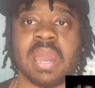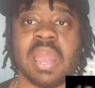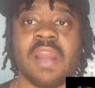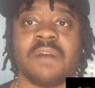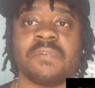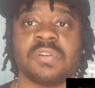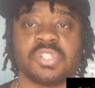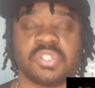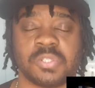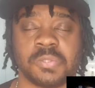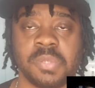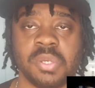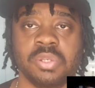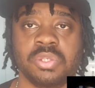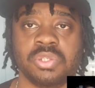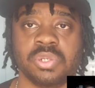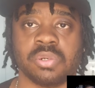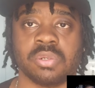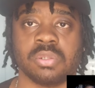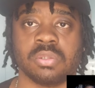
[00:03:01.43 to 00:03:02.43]
the Power Rangers
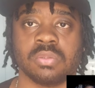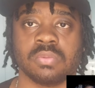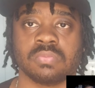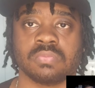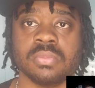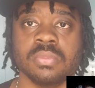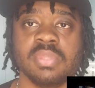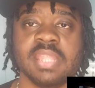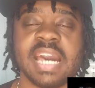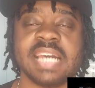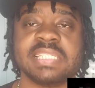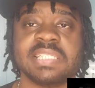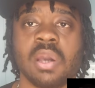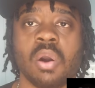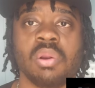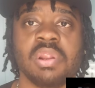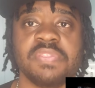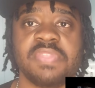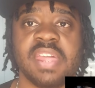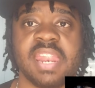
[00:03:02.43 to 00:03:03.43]
future. That's
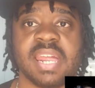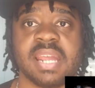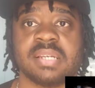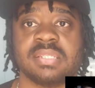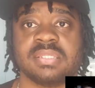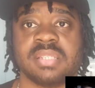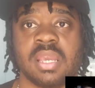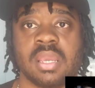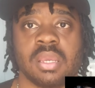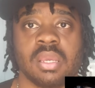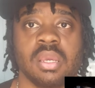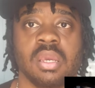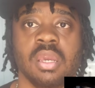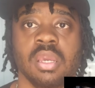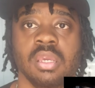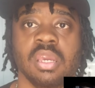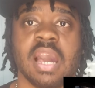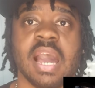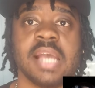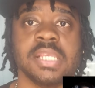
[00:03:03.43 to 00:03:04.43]
the only thing I can say.
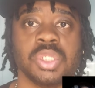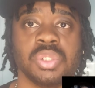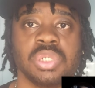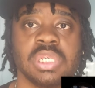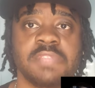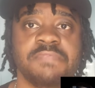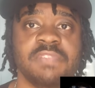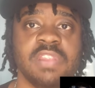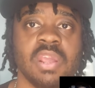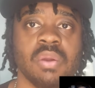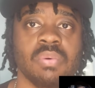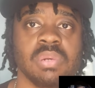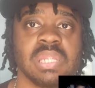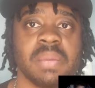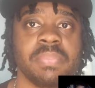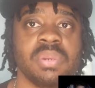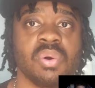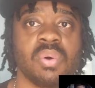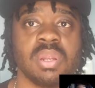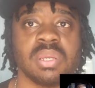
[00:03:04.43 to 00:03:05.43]
Y'all enjoyed this video,
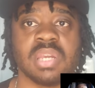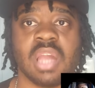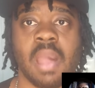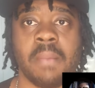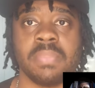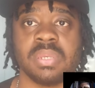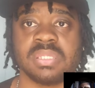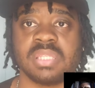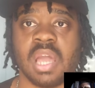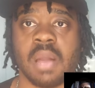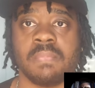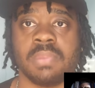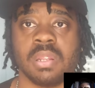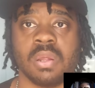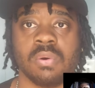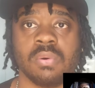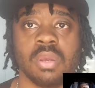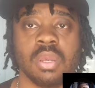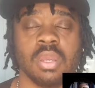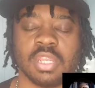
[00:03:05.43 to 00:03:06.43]
let me know in the comments down
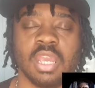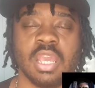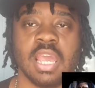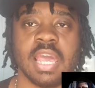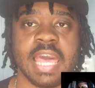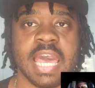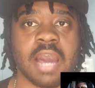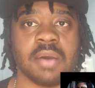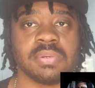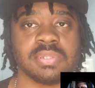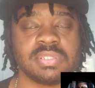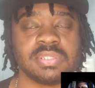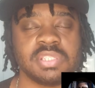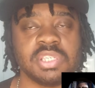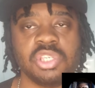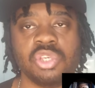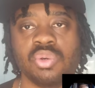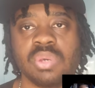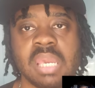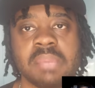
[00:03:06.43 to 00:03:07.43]
below. I will
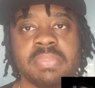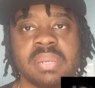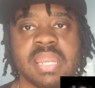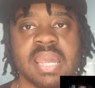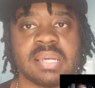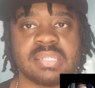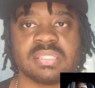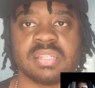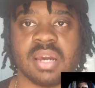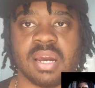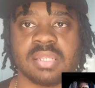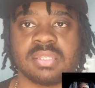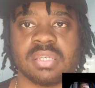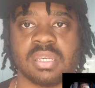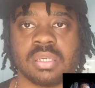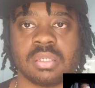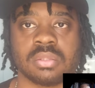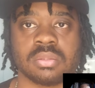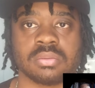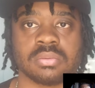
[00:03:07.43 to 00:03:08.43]
see you in my next
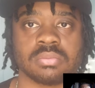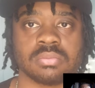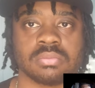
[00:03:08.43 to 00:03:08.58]
content.